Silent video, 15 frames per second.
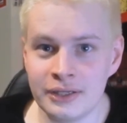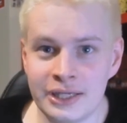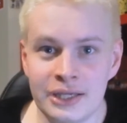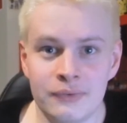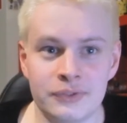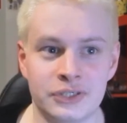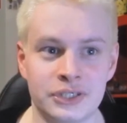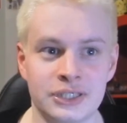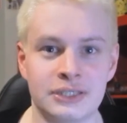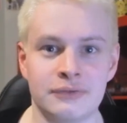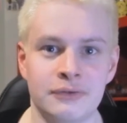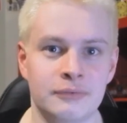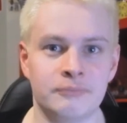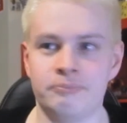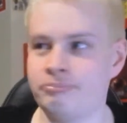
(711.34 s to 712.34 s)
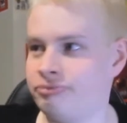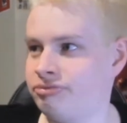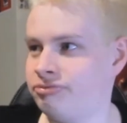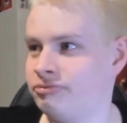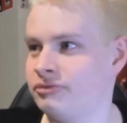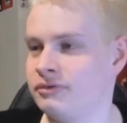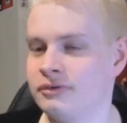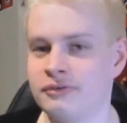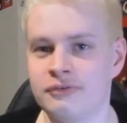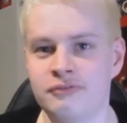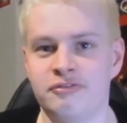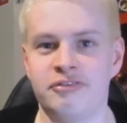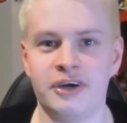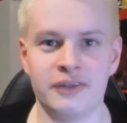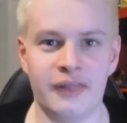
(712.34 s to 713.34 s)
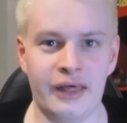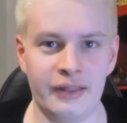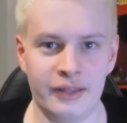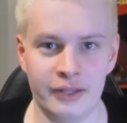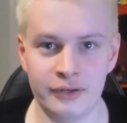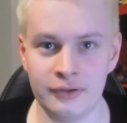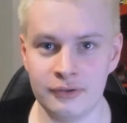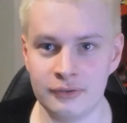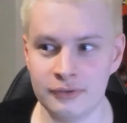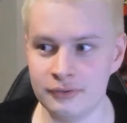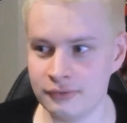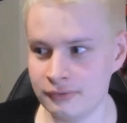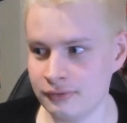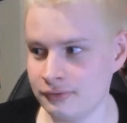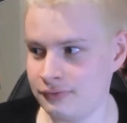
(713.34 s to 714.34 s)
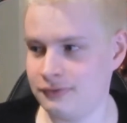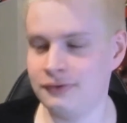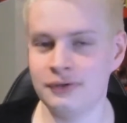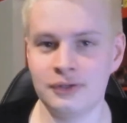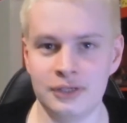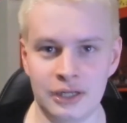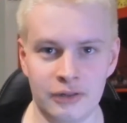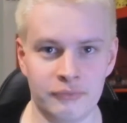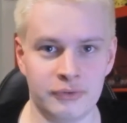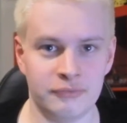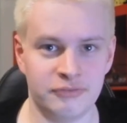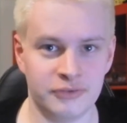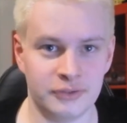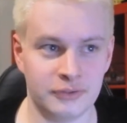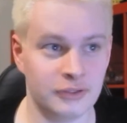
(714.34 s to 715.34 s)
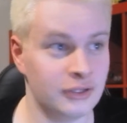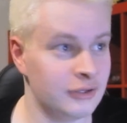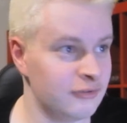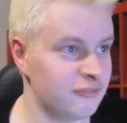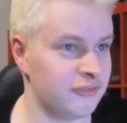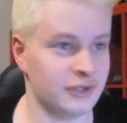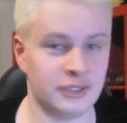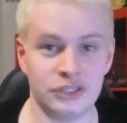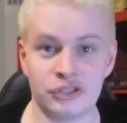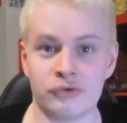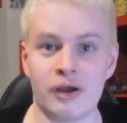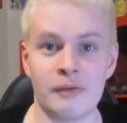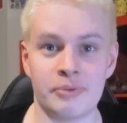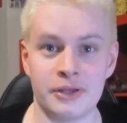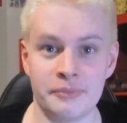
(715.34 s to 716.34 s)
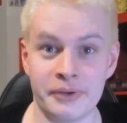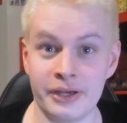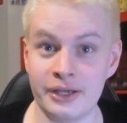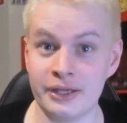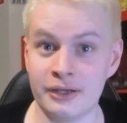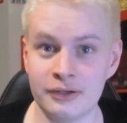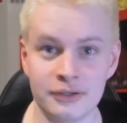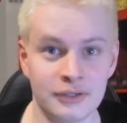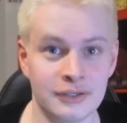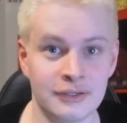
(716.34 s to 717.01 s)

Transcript: Here it's just, fuck that then. Another one for the fucking scrap eBay.